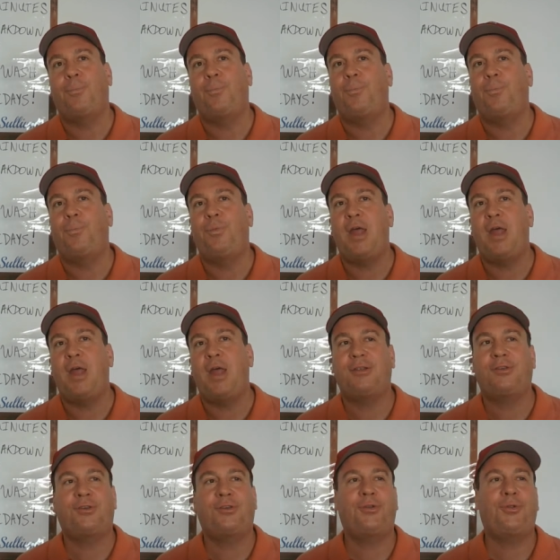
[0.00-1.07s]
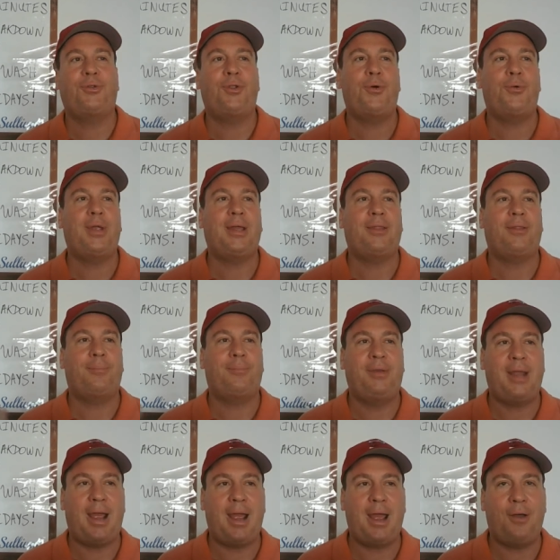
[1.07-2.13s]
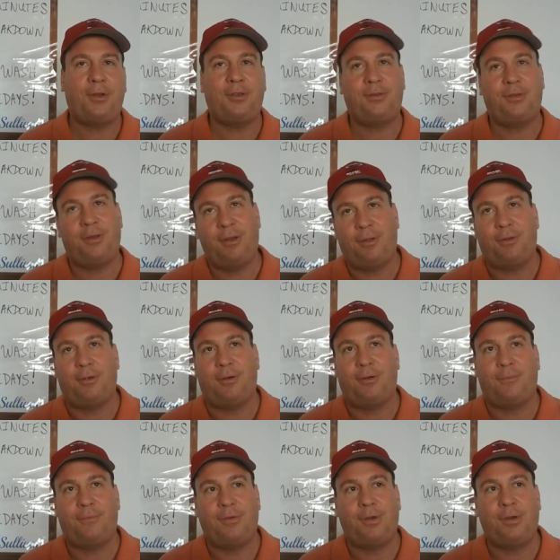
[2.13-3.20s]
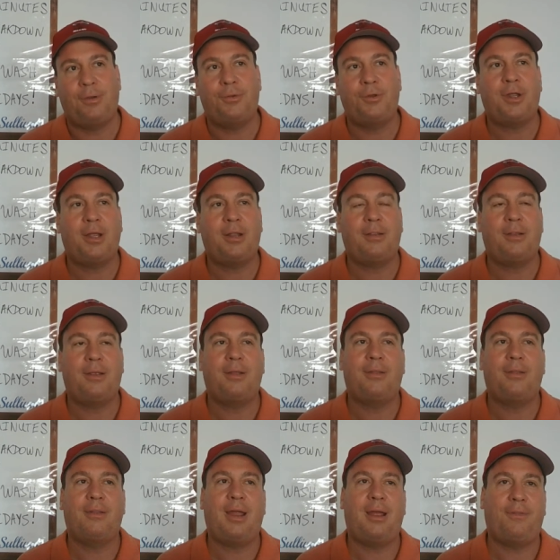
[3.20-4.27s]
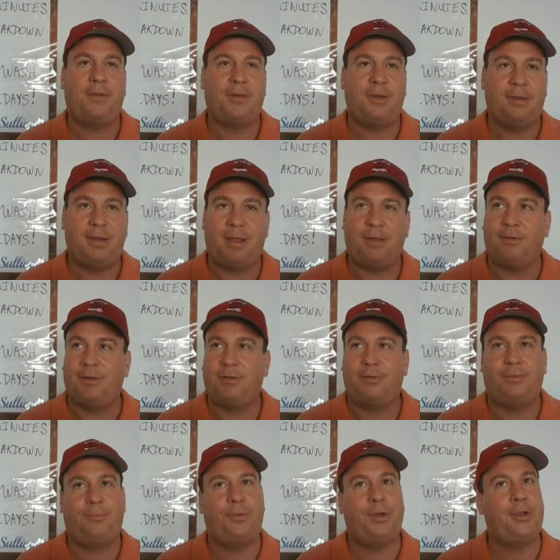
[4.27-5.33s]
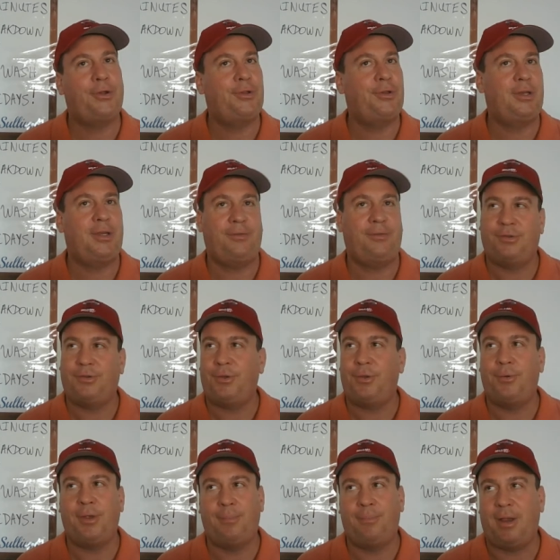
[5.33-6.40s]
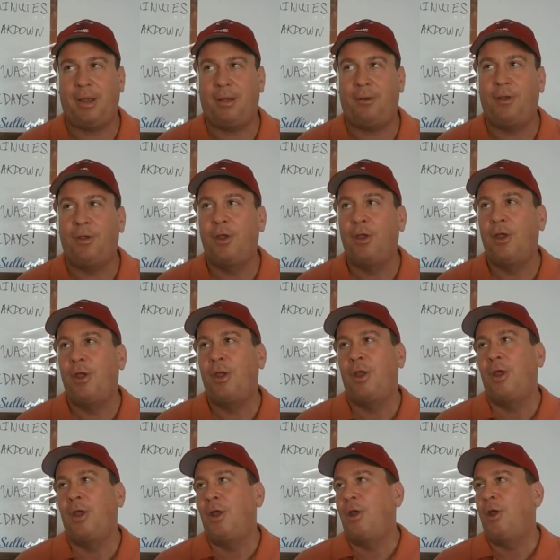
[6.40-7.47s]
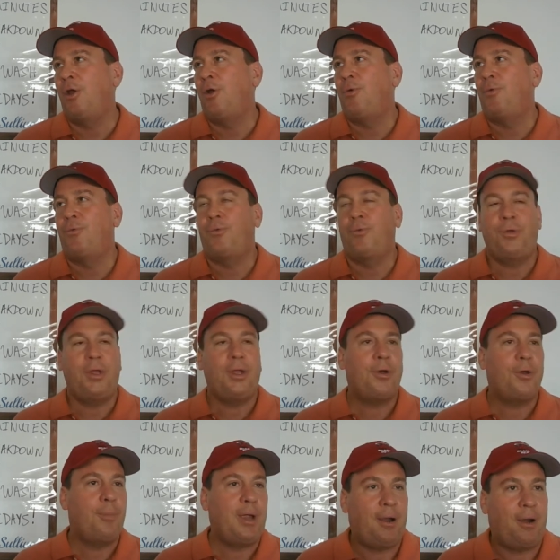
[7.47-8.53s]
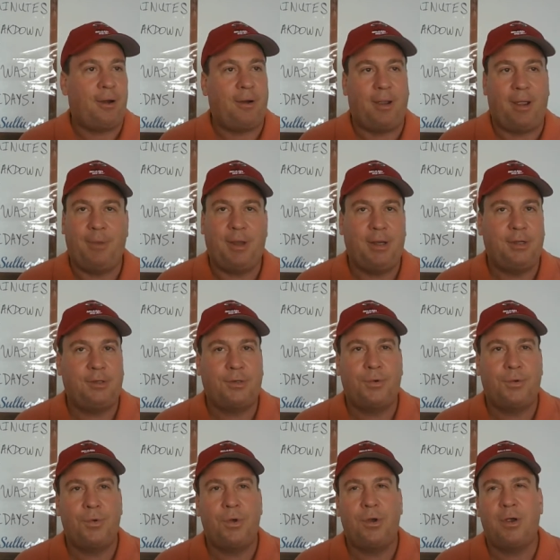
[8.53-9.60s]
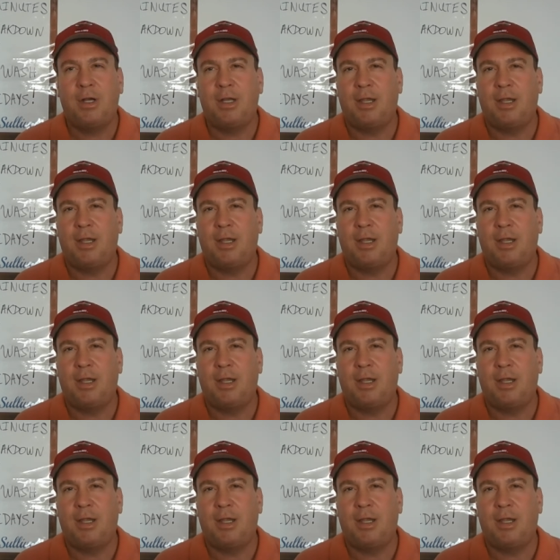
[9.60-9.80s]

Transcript: Not slowing them down is another. You look at Anthony Davis. We couldn't even slow him down. Rudy Gobert. I mean, he scored,